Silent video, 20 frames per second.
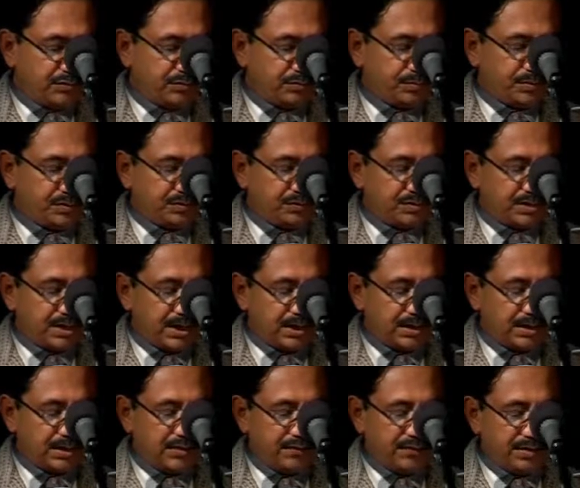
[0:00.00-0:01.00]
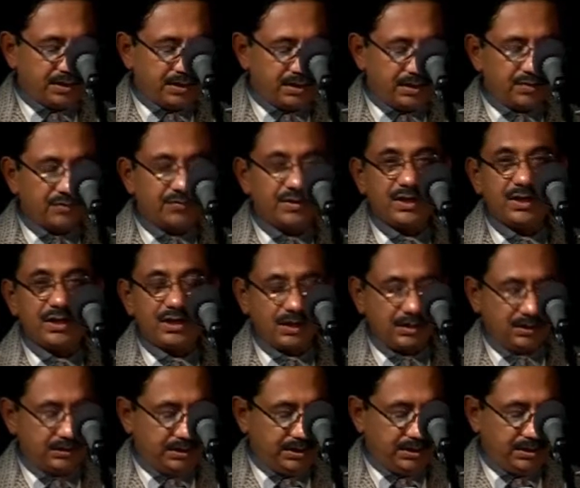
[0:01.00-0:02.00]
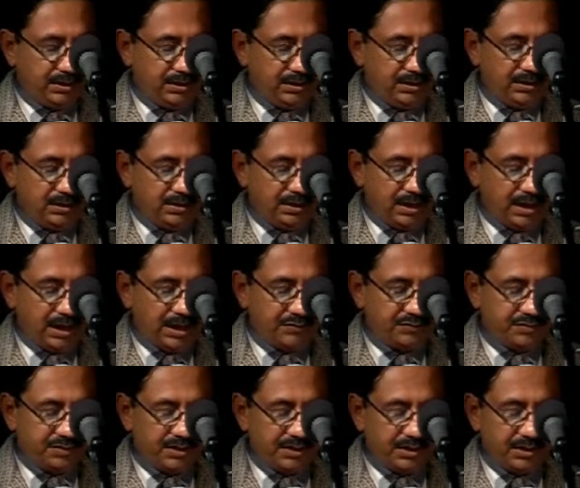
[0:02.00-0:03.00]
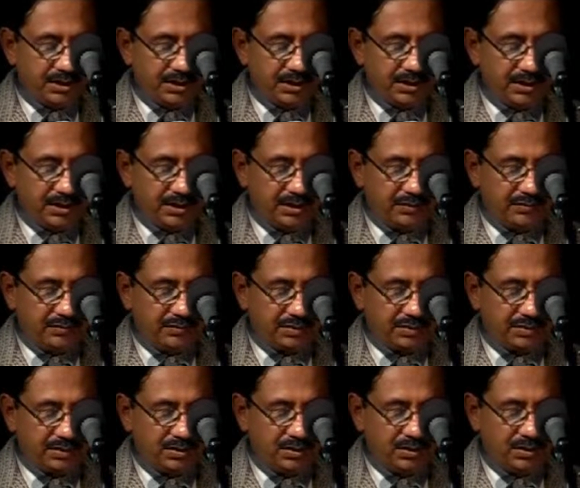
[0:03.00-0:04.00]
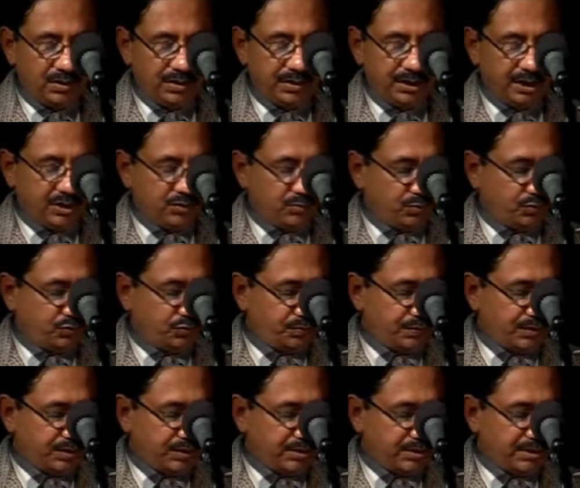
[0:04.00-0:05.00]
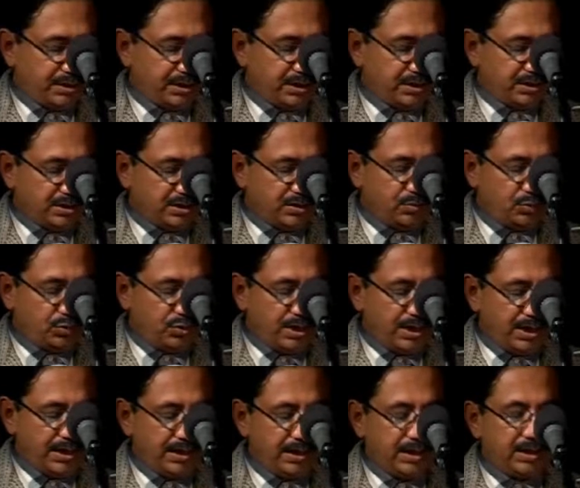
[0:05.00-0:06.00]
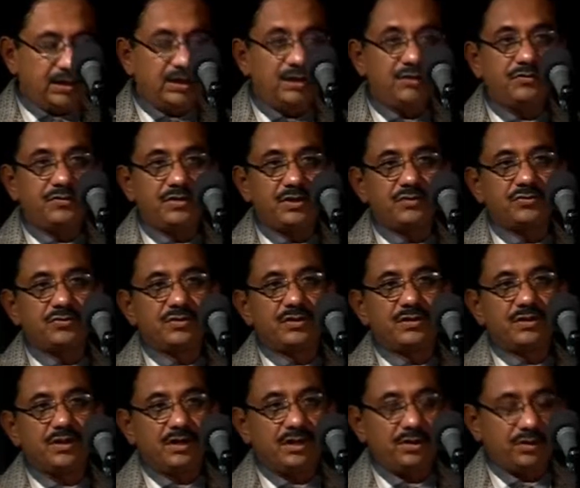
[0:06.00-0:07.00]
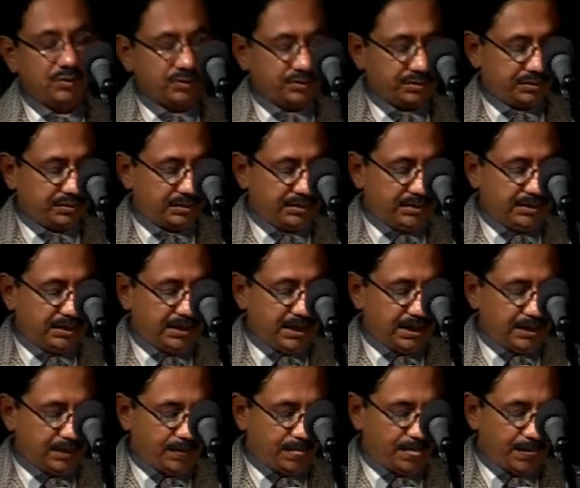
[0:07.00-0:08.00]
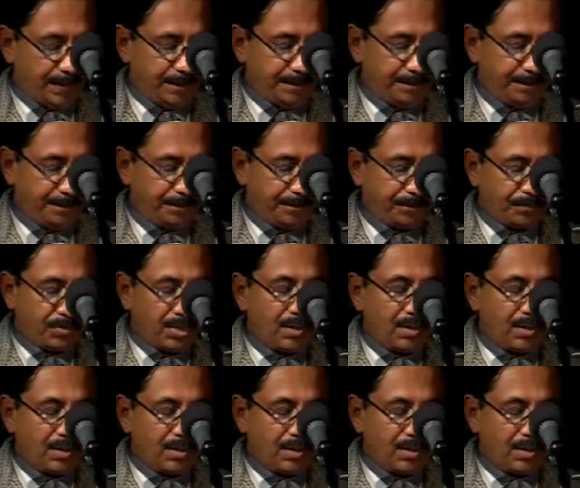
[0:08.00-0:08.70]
that Prabhudas must start living in a very healthy, hygienic and natural atmosphere at Almora, a hill station in North India.